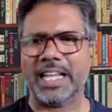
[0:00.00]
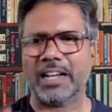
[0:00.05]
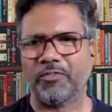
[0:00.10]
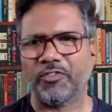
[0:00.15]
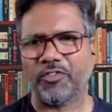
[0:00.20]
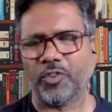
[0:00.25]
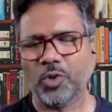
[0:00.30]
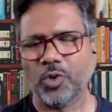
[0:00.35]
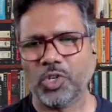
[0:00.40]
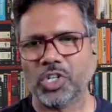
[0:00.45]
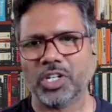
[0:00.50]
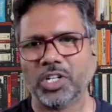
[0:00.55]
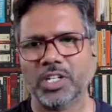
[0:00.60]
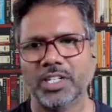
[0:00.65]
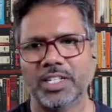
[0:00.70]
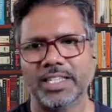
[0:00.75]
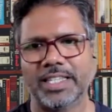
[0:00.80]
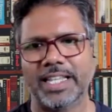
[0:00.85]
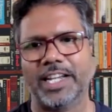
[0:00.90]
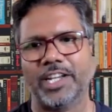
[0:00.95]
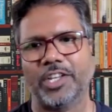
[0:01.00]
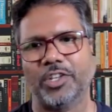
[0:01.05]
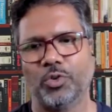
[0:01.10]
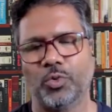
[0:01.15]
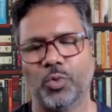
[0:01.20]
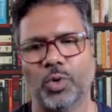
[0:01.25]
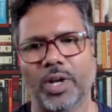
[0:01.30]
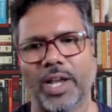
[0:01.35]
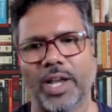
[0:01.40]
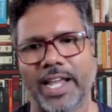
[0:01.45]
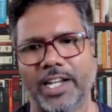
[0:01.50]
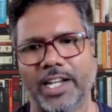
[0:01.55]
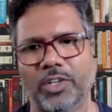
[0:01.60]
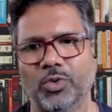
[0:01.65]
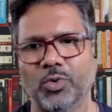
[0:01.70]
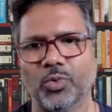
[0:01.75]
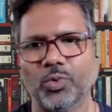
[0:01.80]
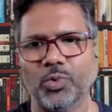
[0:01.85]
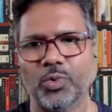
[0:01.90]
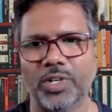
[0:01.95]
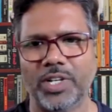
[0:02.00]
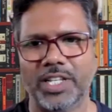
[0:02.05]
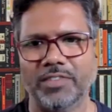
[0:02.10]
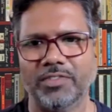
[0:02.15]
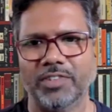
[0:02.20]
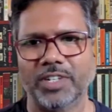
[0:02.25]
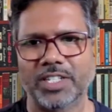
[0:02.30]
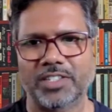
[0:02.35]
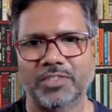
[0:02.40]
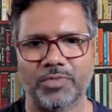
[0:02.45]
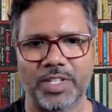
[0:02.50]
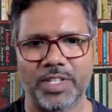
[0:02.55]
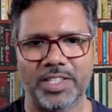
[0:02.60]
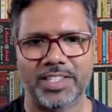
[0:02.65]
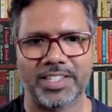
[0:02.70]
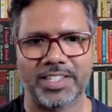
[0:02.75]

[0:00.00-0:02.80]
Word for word: Uh, uh, uh,